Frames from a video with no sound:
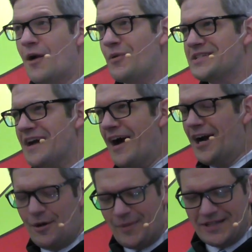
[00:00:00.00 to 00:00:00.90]
a
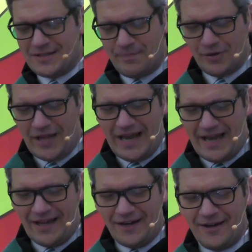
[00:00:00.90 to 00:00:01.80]
retirement
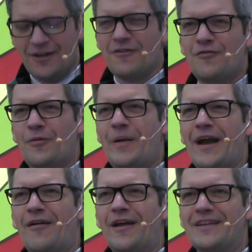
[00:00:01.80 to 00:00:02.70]
plan for
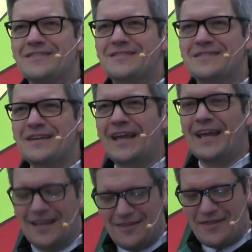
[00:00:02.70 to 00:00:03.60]
parents
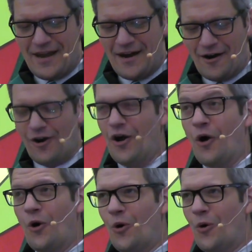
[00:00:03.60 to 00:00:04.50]
in their
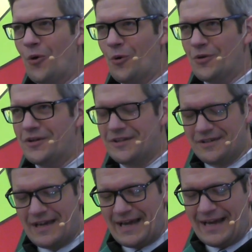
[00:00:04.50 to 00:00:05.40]

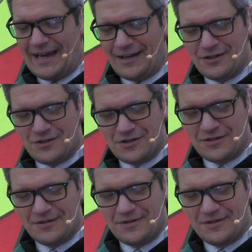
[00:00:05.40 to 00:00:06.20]
old age.